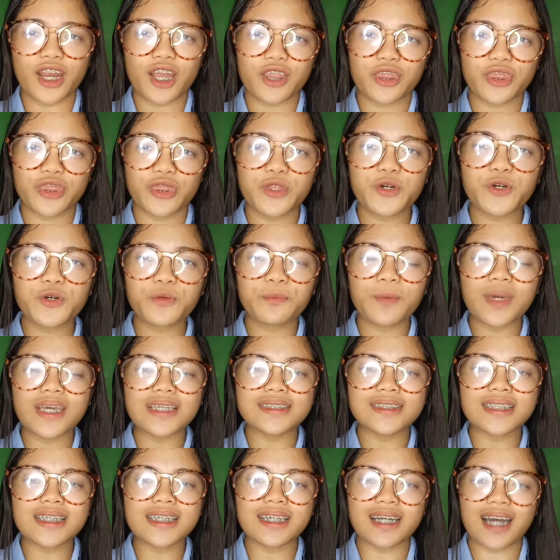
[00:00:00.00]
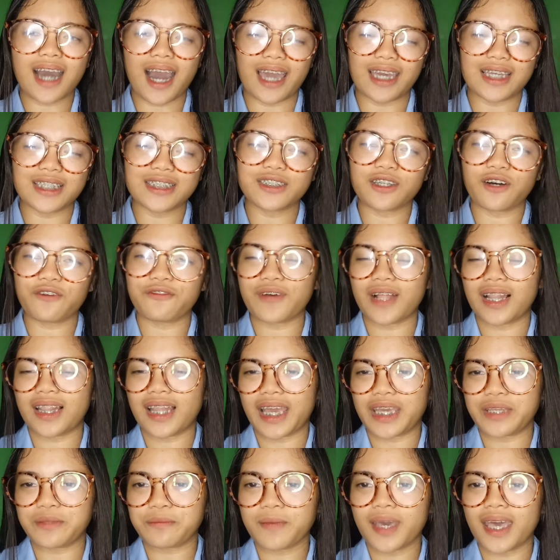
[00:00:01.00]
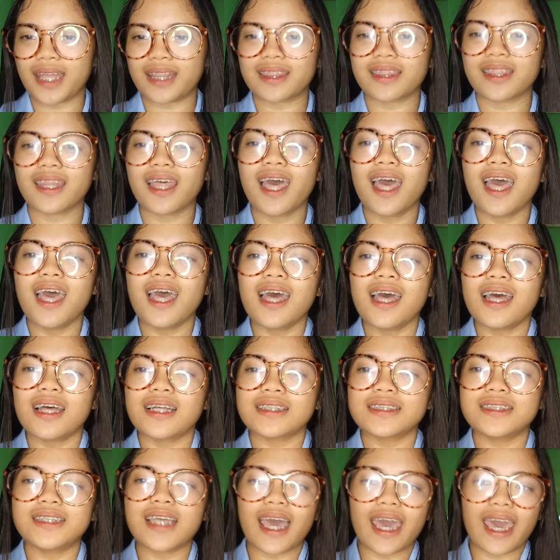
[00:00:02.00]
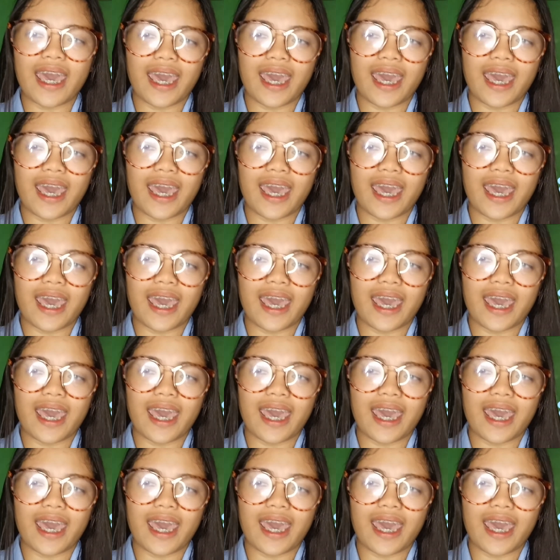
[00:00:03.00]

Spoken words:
are 2 basic kinds of alignment, the